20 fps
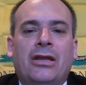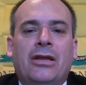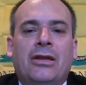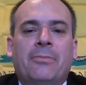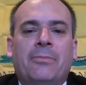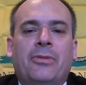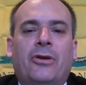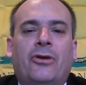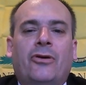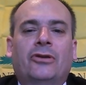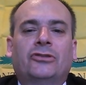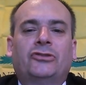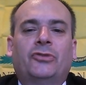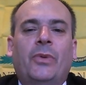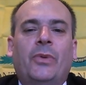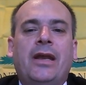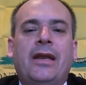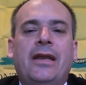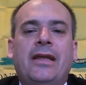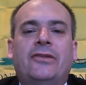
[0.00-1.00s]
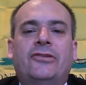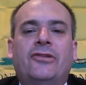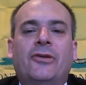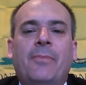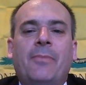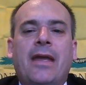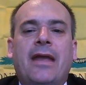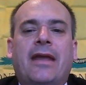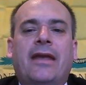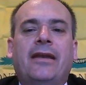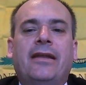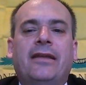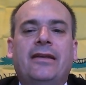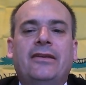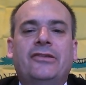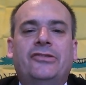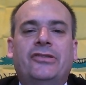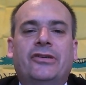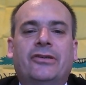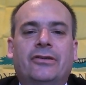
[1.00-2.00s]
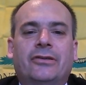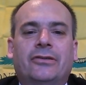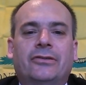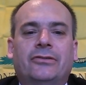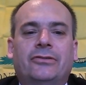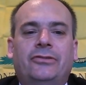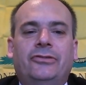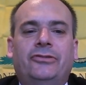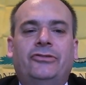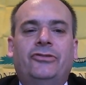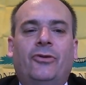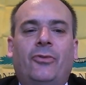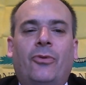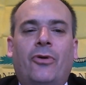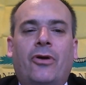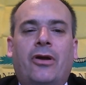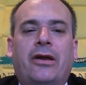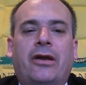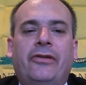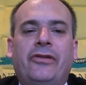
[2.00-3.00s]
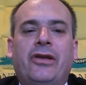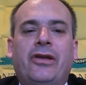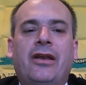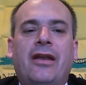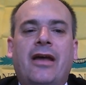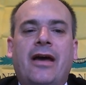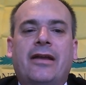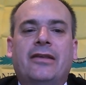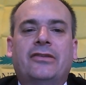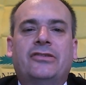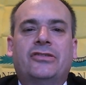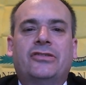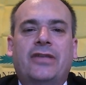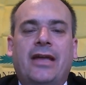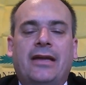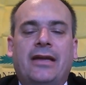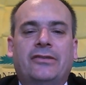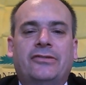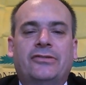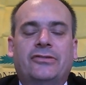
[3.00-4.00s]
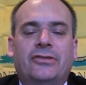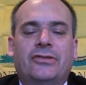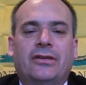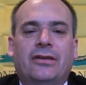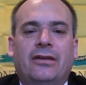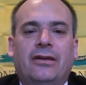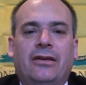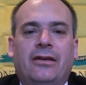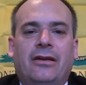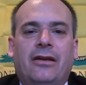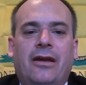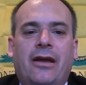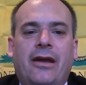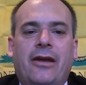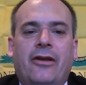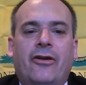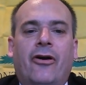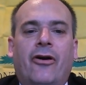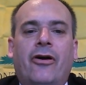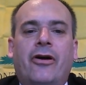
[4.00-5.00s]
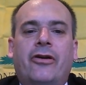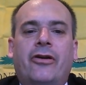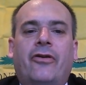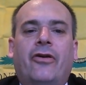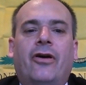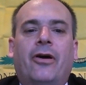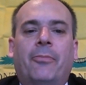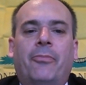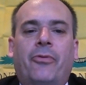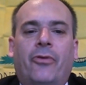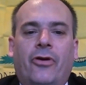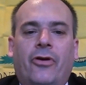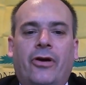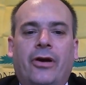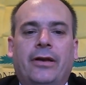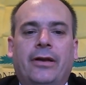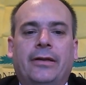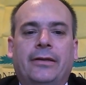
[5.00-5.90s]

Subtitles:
because we need to make it easier to do work in the United States and harder abroad.